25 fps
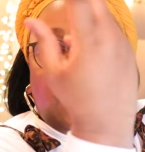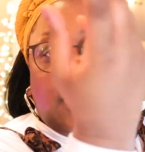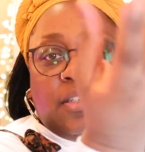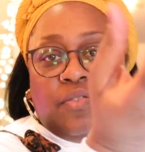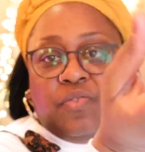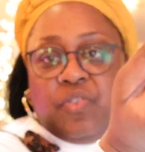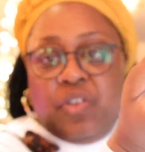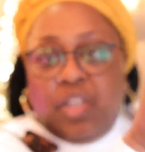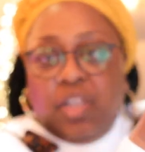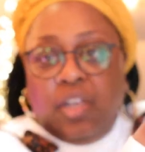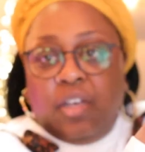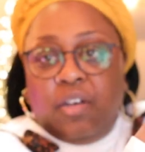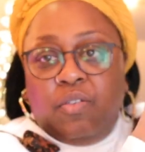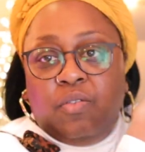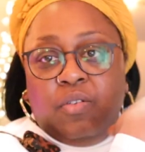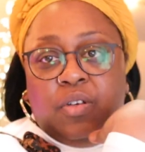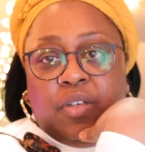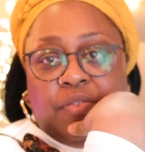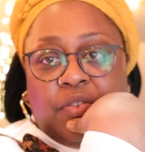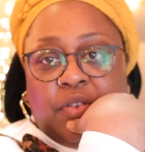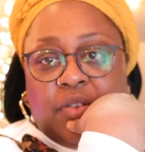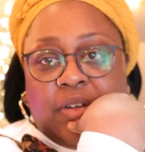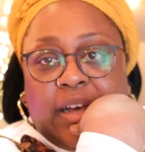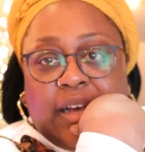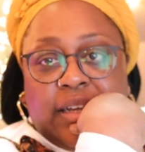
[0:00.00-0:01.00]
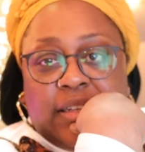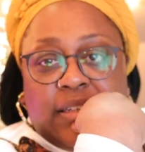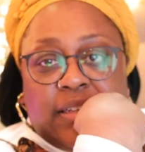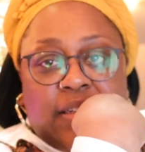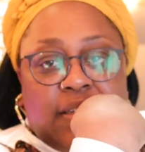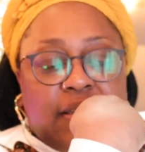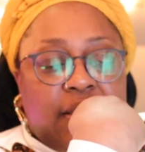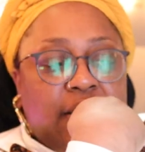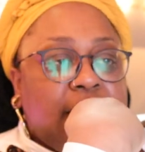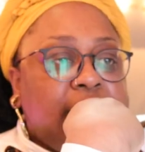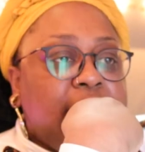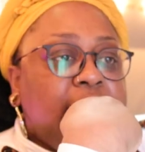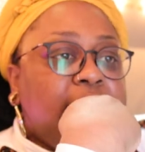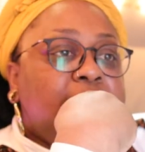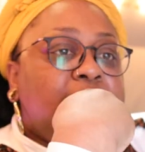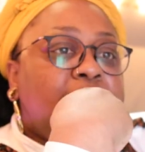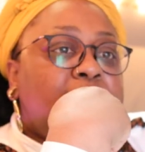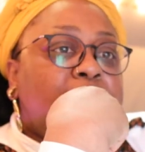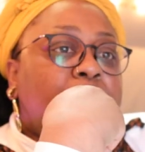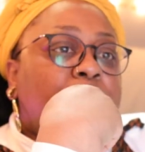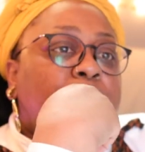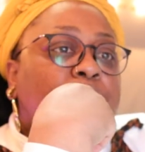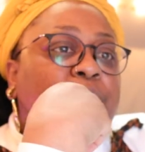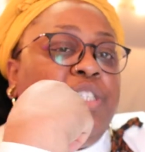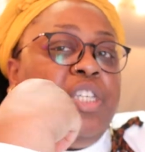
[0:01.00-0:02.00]
this video if you liked it.
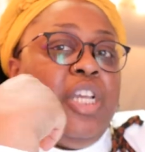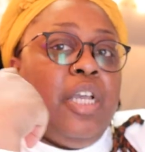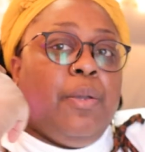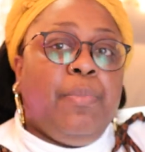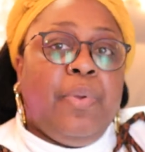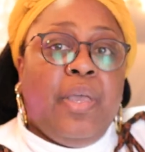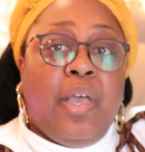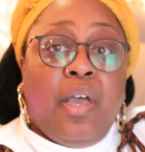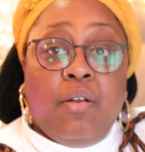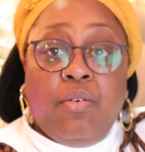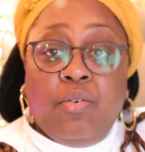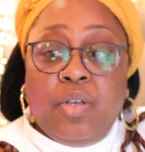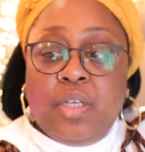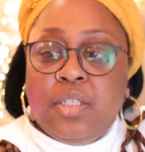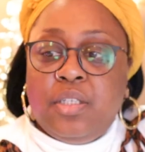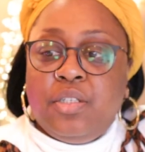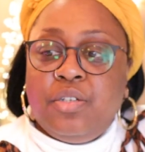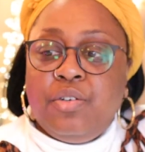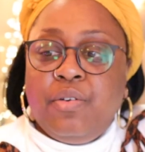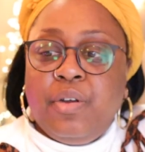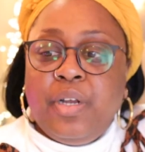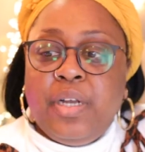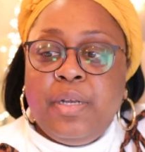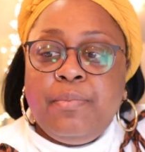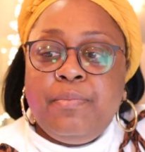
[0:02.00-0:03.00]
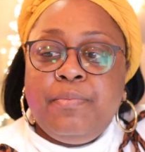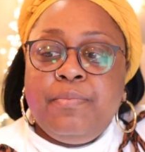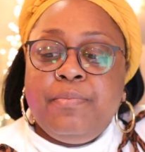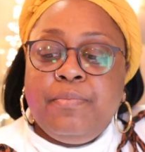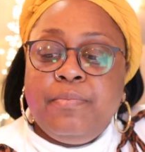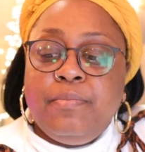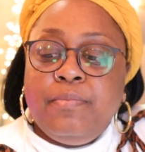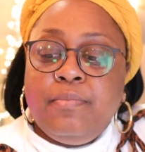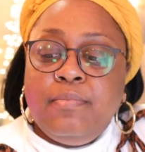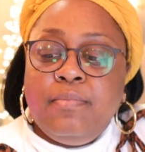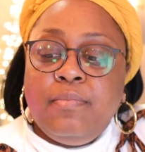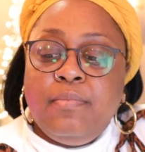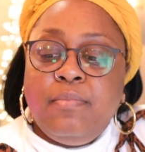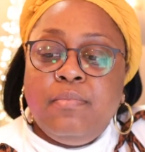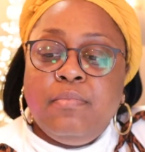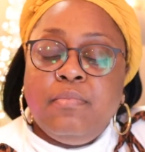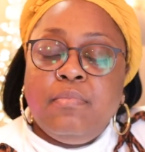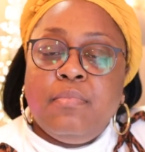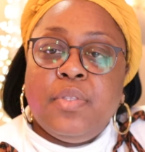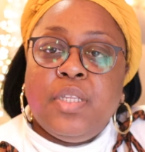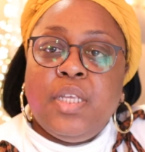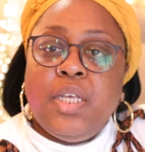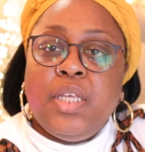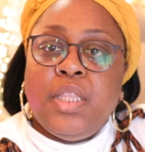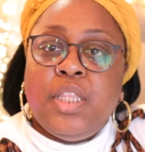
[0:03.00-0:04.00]
Check me out on Instagram,
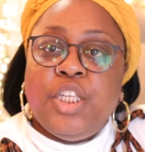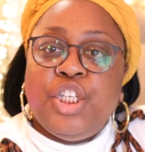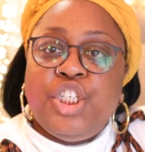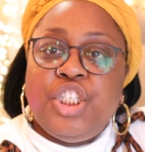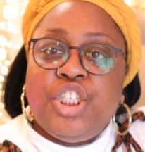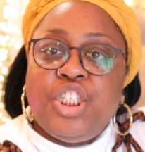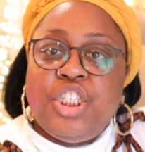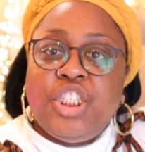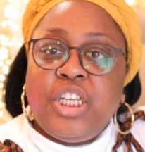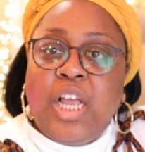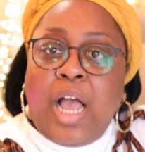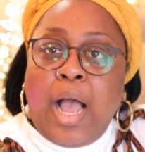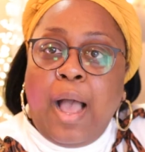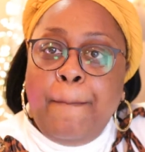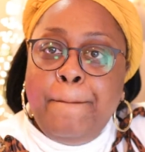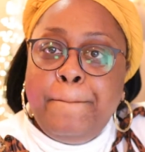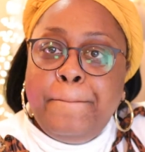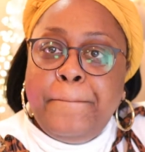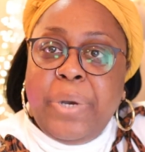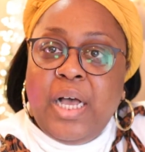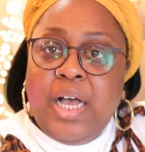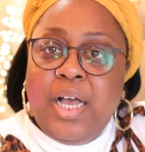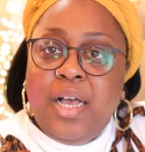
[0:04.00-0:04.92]
the shop.